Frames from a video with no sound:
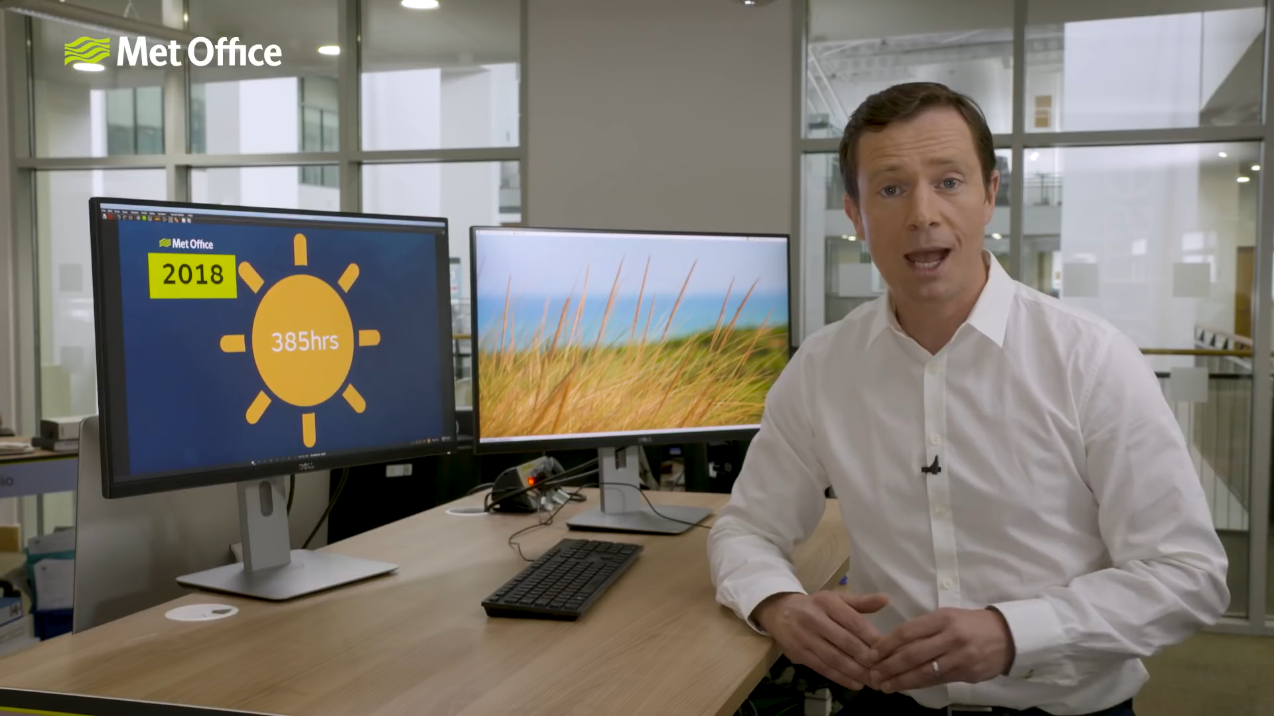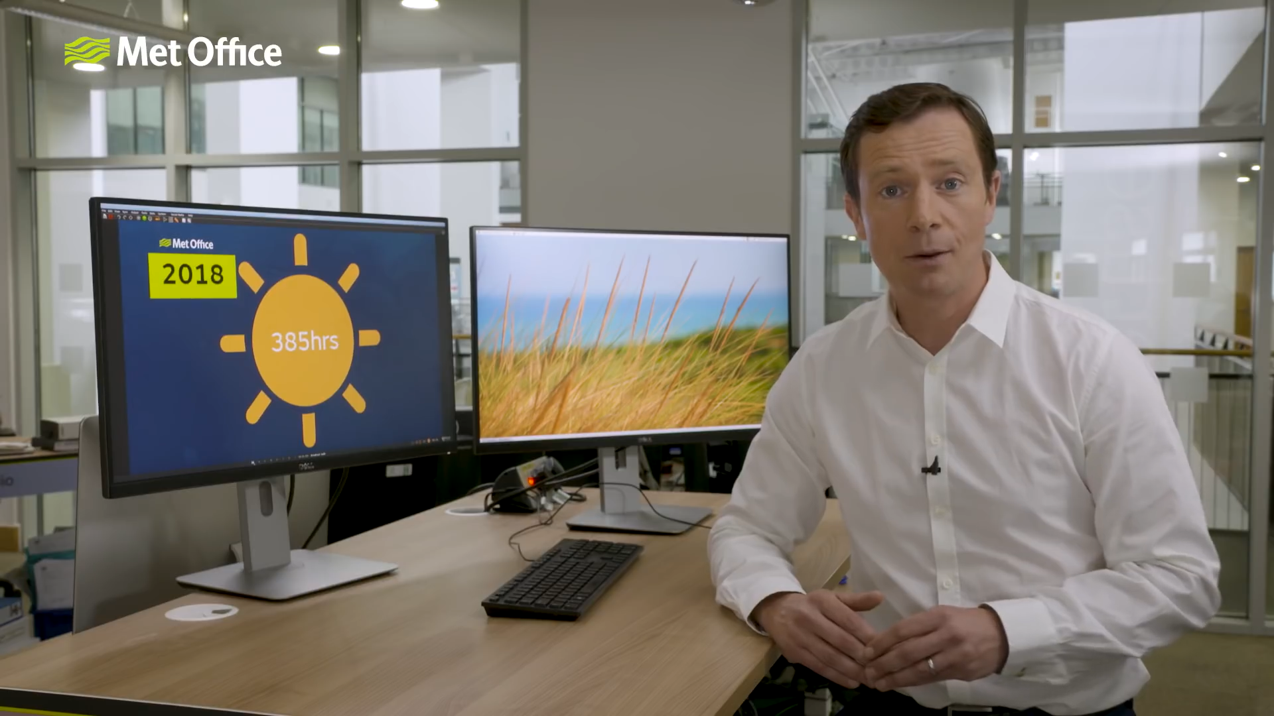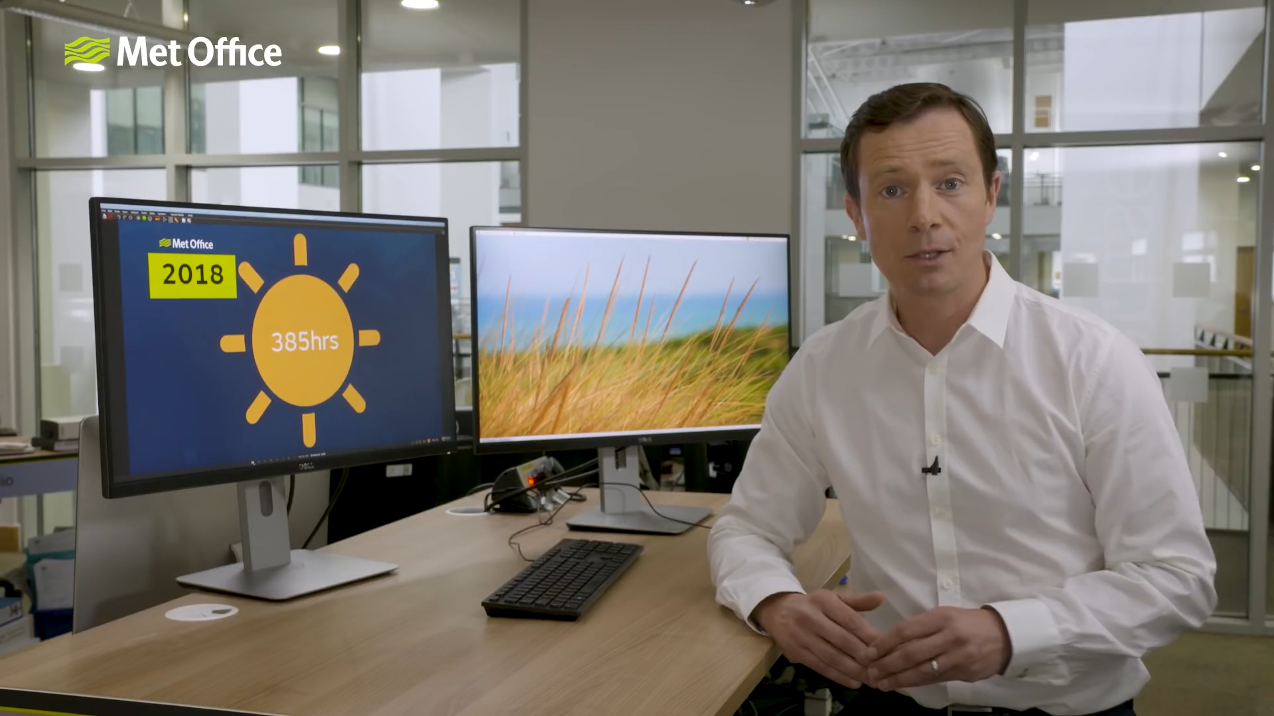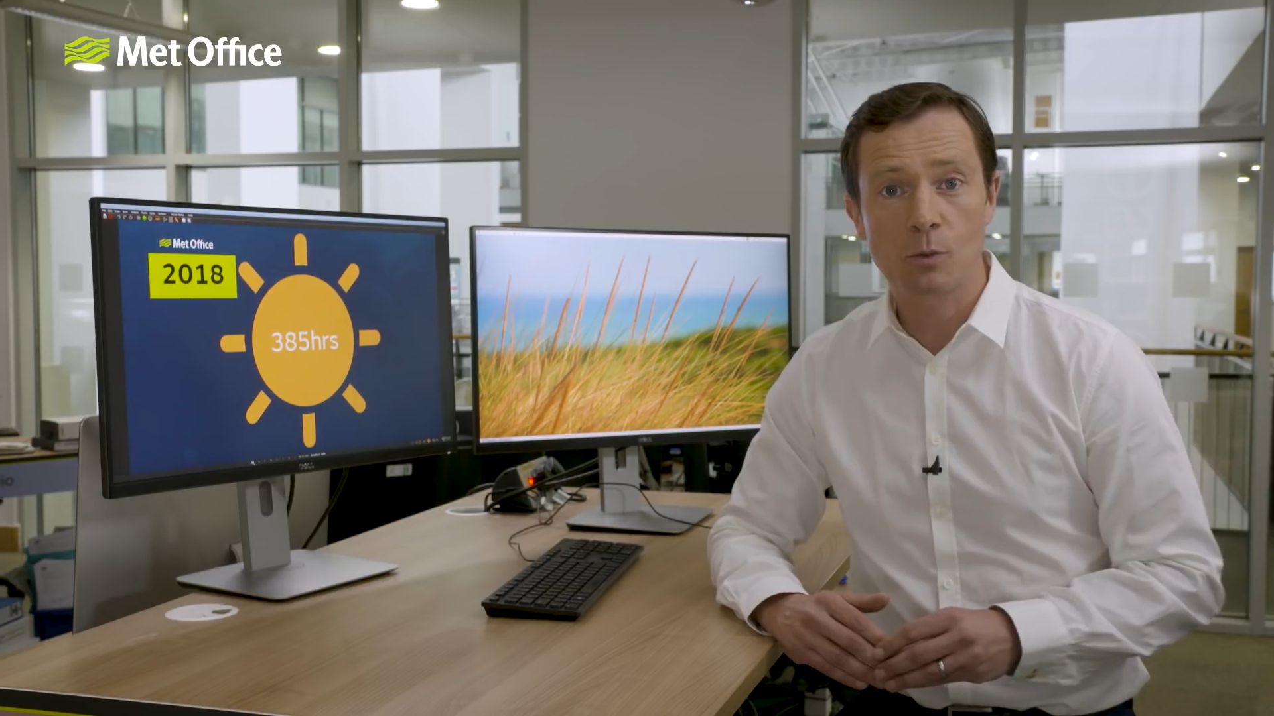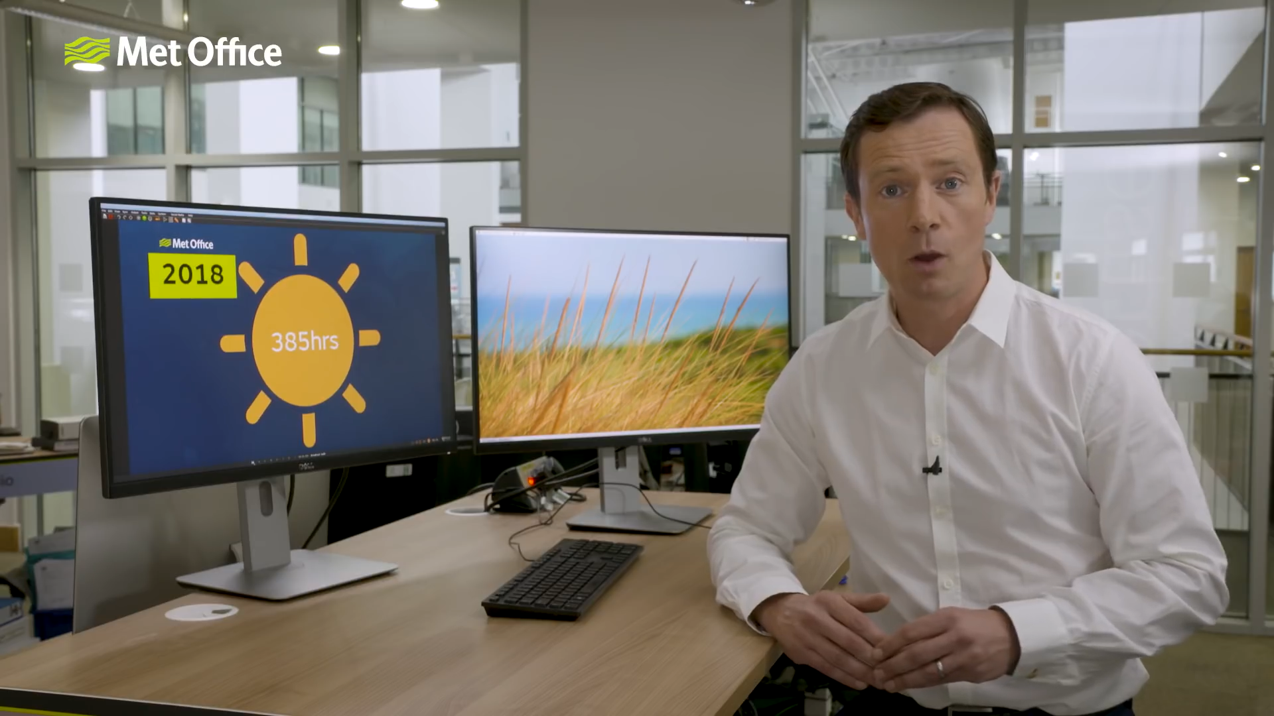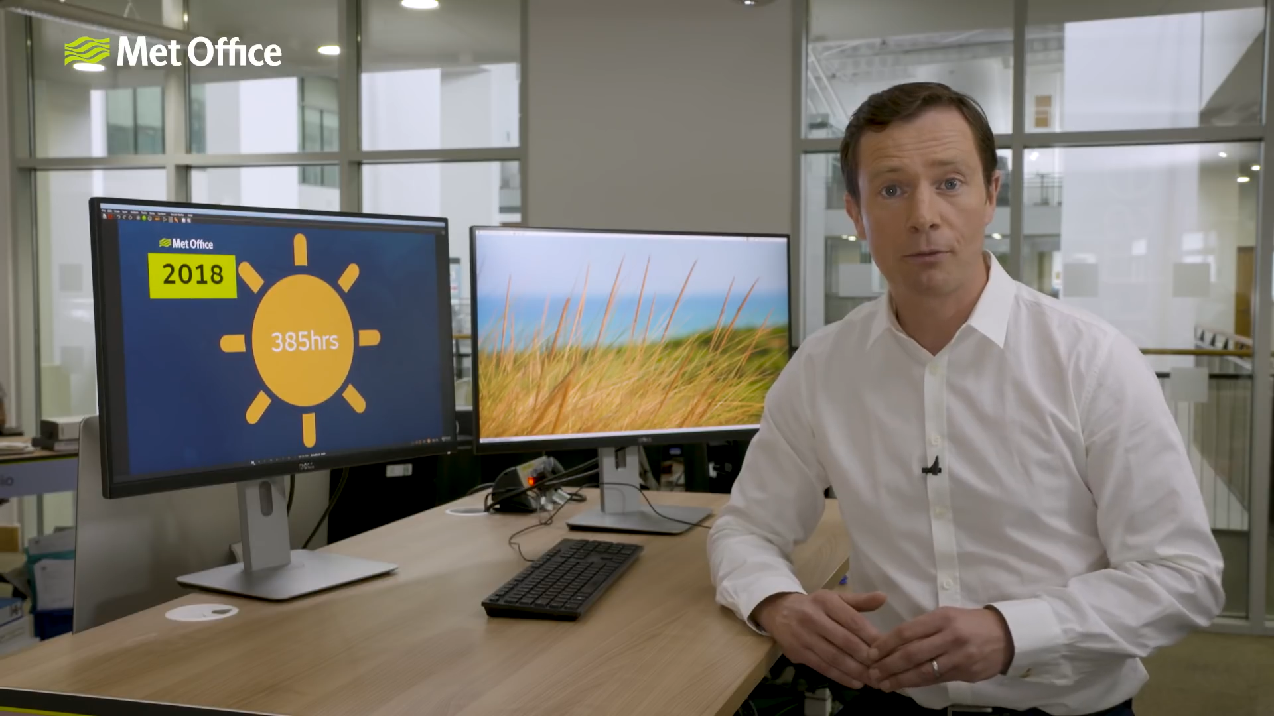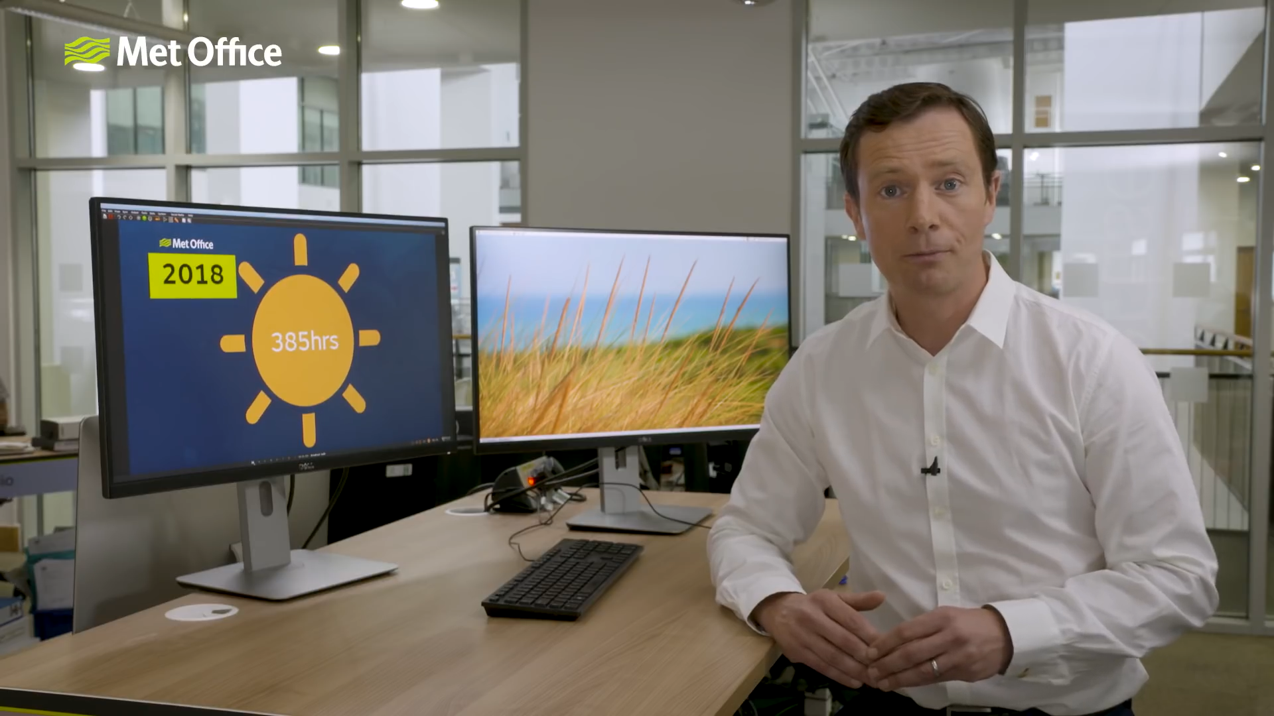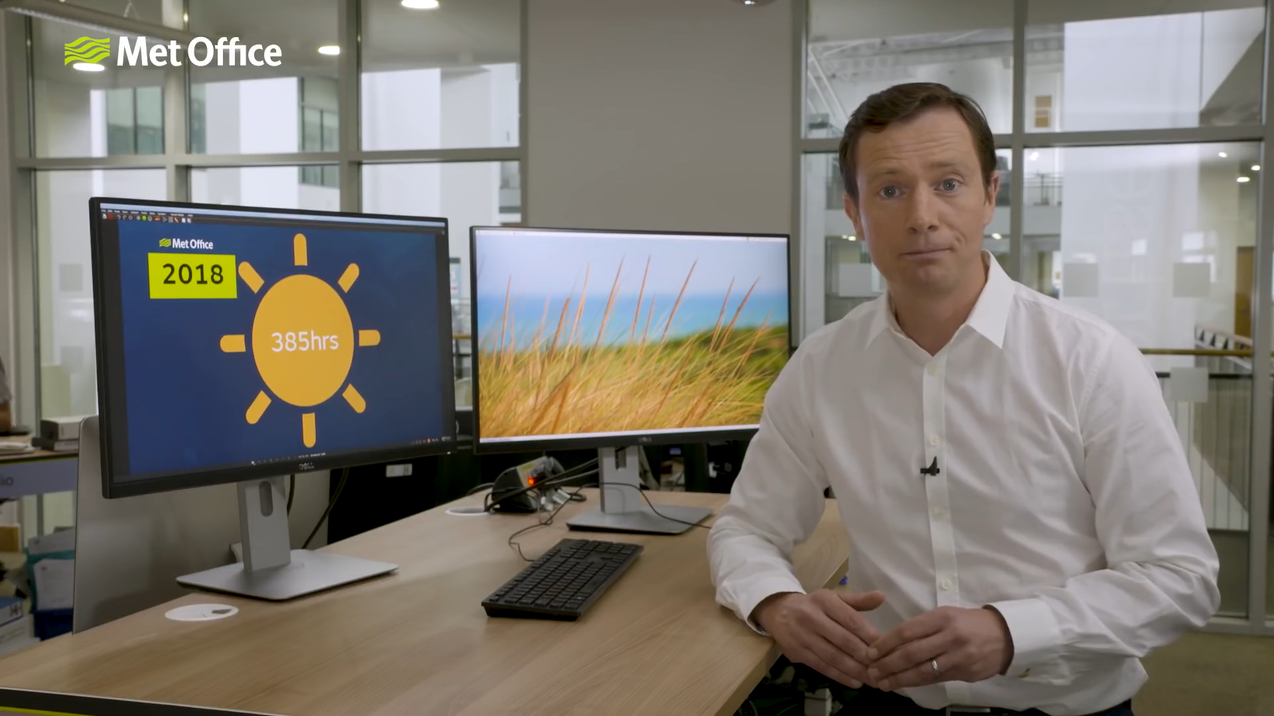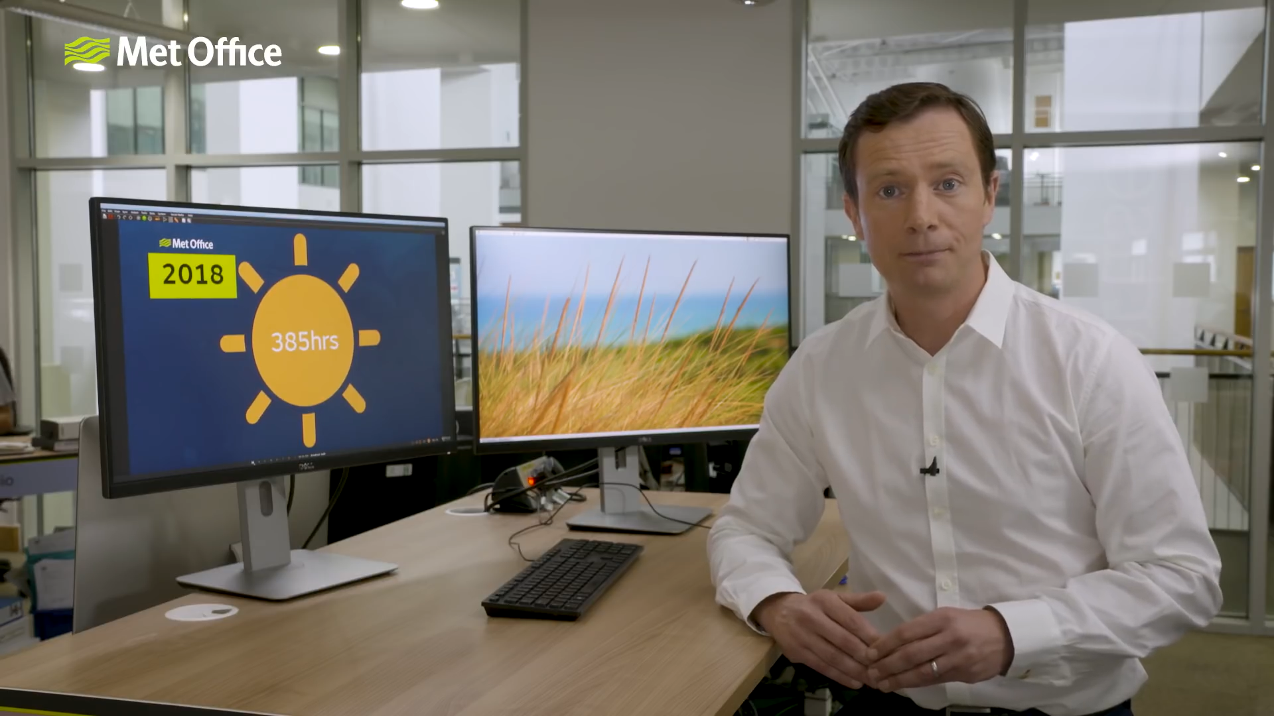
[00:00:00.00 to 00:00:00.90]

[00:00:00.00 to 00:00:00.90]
hours worth.